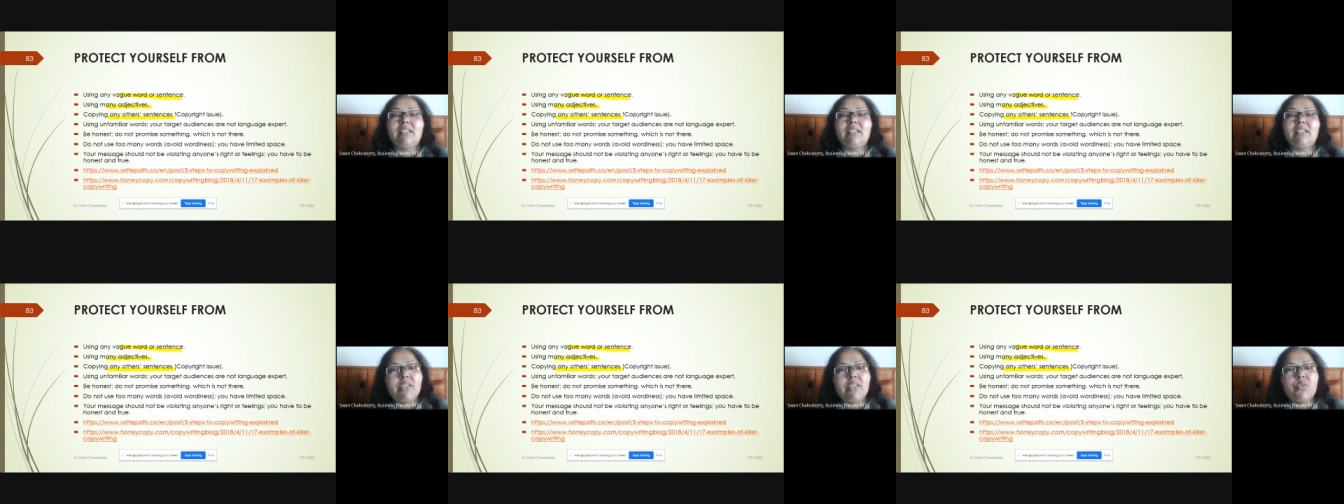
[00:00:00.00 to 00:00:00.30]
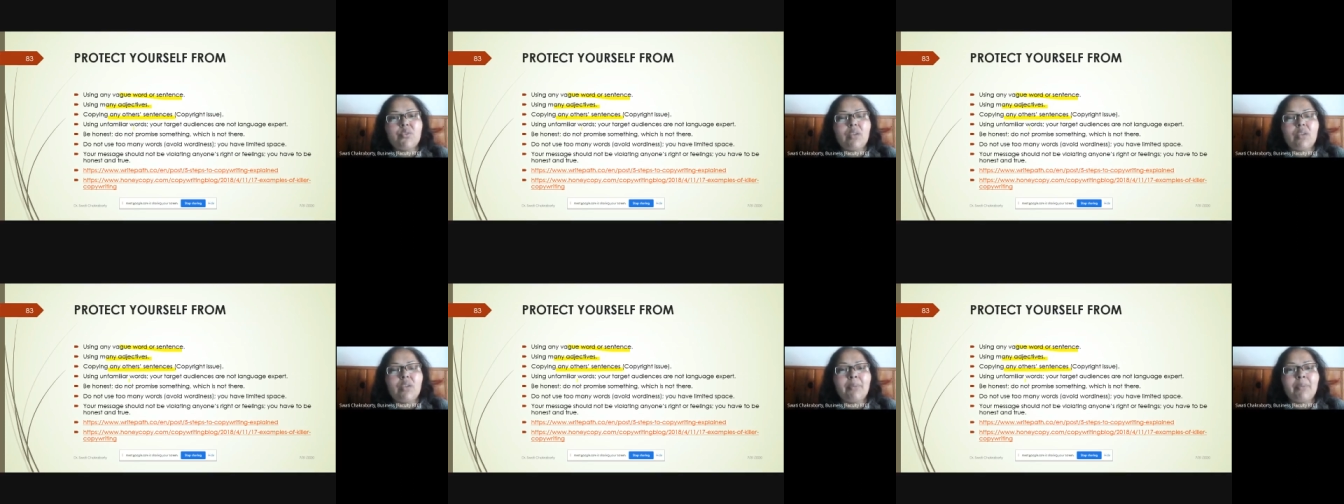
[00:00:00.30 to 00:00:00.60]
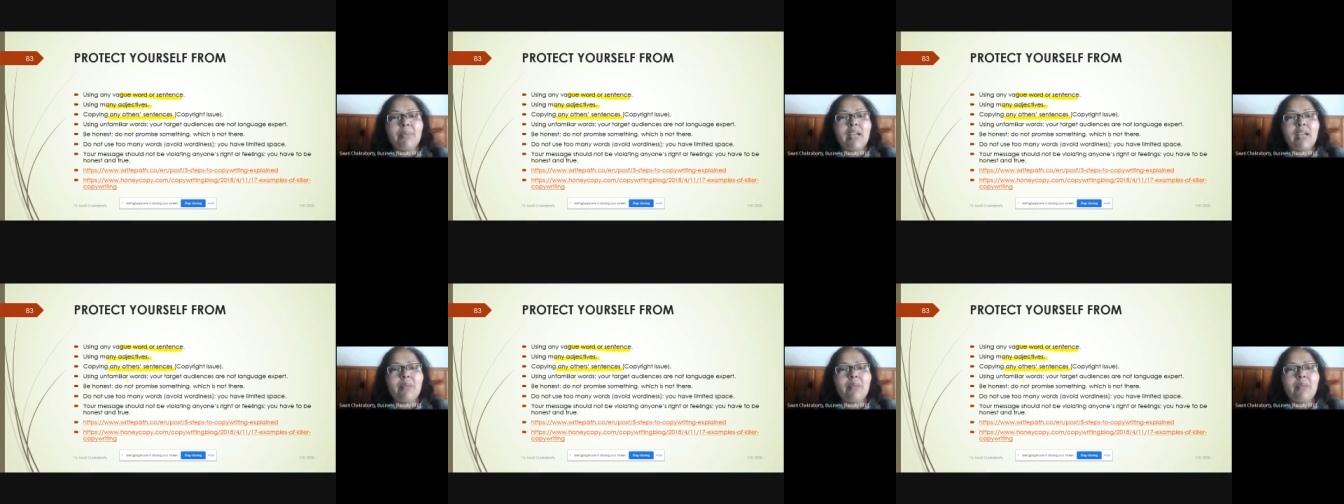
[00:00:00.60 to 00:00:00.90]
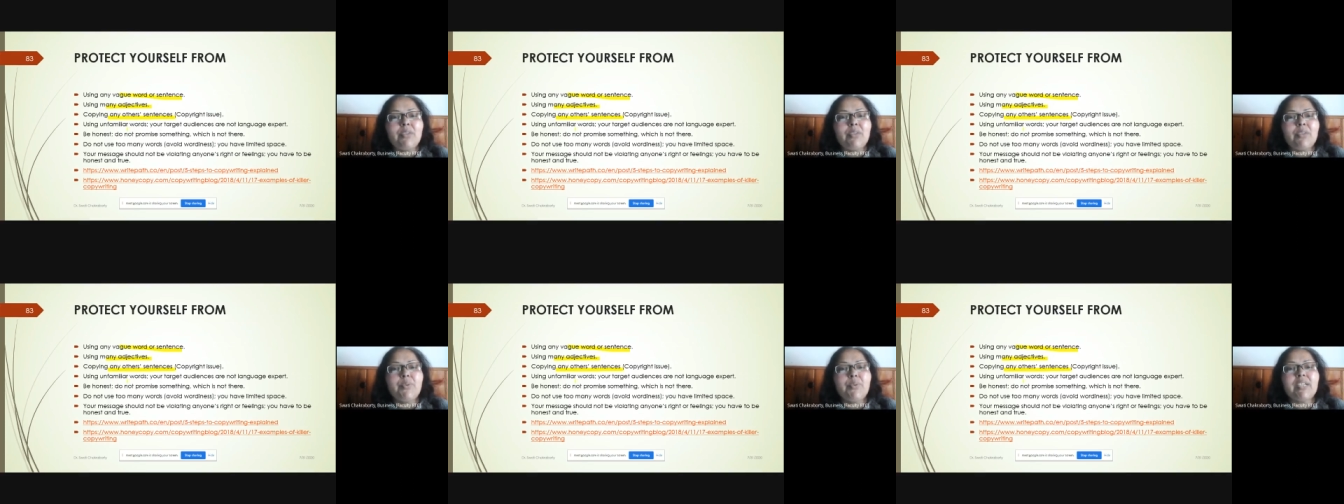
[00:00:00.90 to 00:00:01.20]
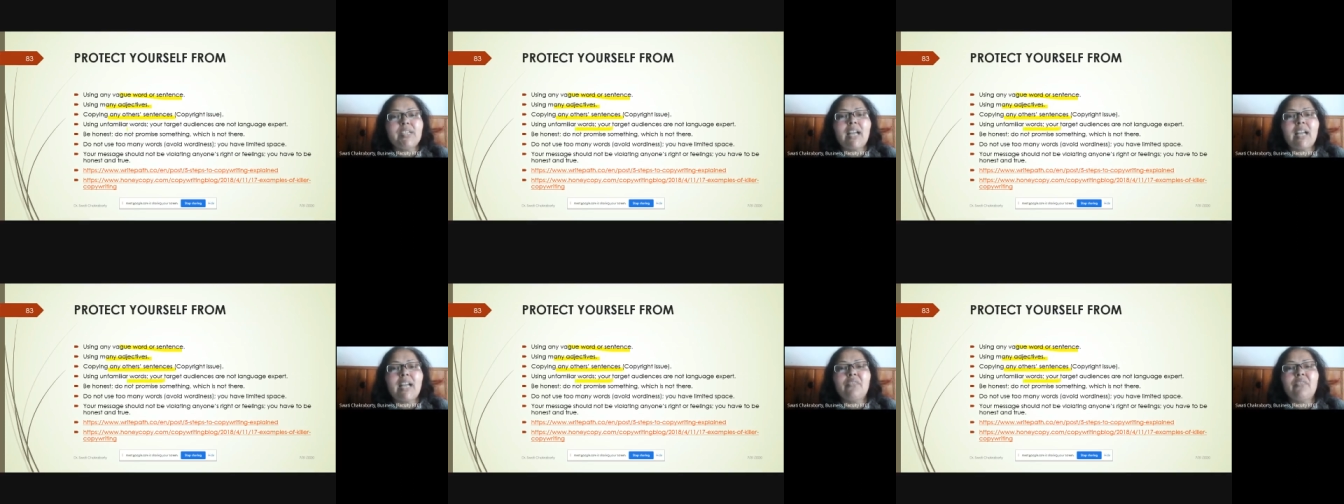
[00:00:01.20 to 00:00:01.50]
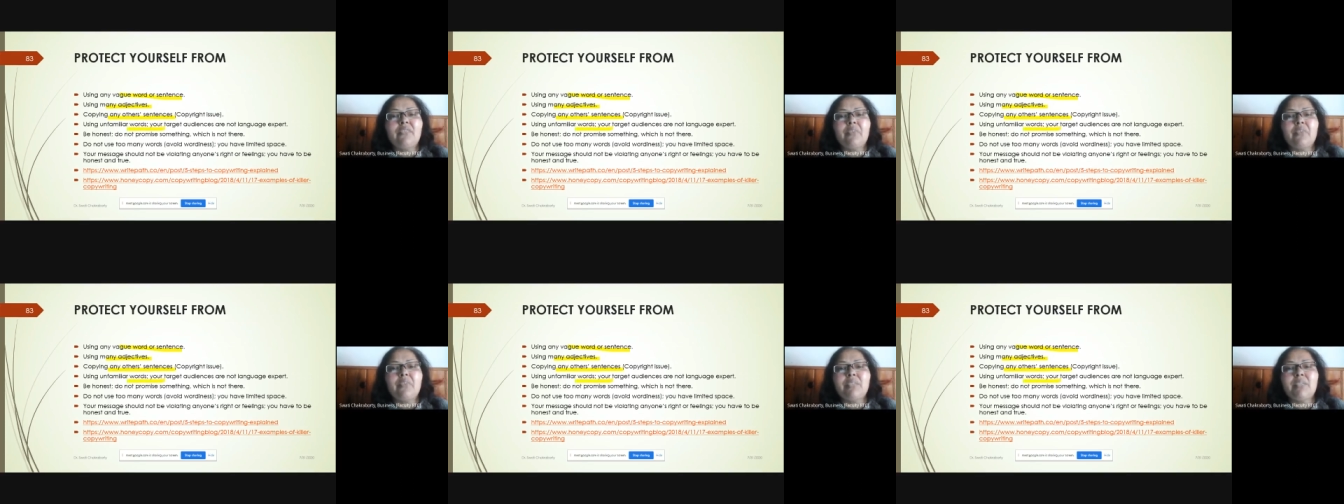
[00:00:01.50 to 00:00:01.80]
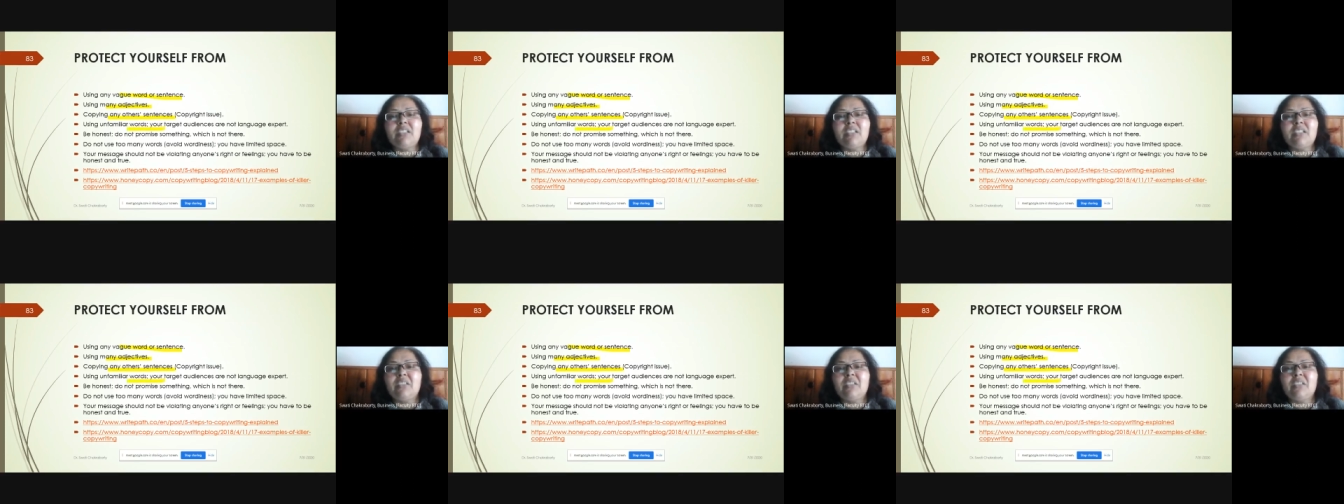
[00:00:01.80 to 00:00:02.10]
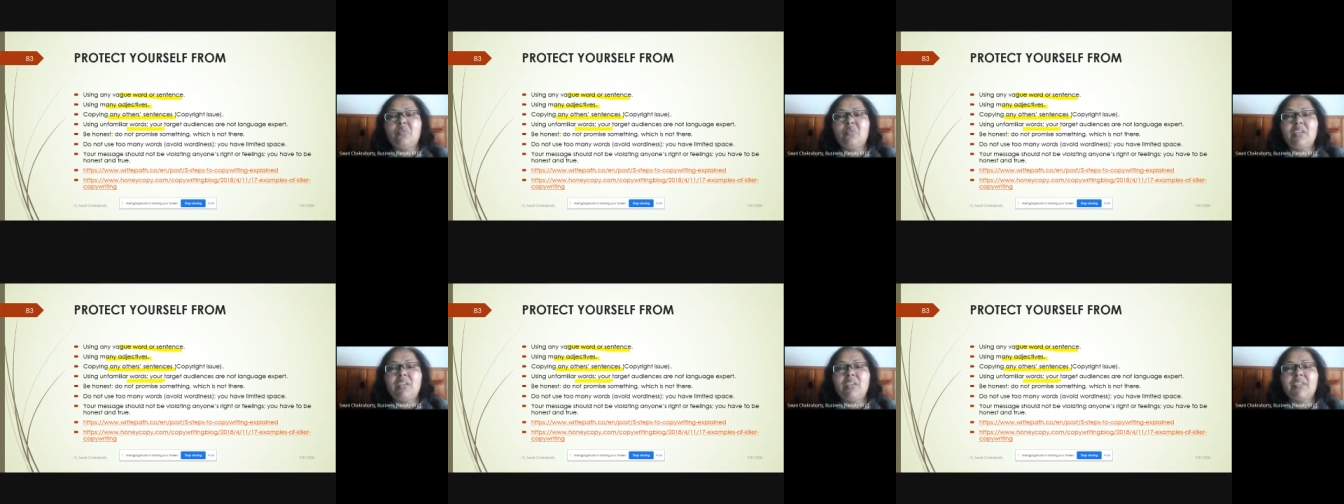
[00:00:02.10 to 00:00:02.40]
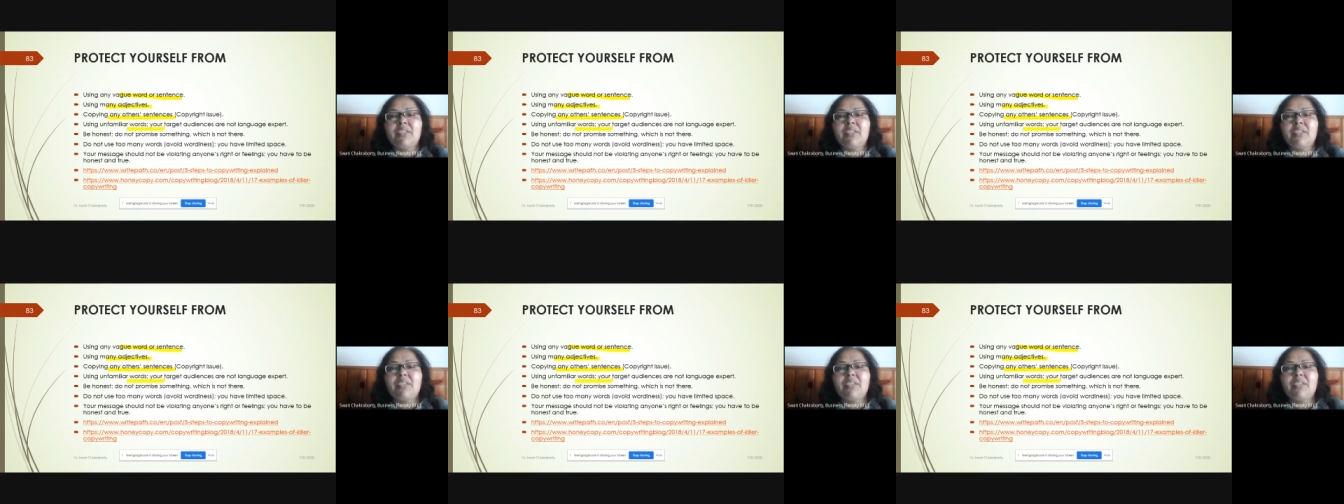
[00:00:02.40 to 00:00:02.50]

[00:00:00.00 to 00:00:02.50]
coming up, using unfamiliar words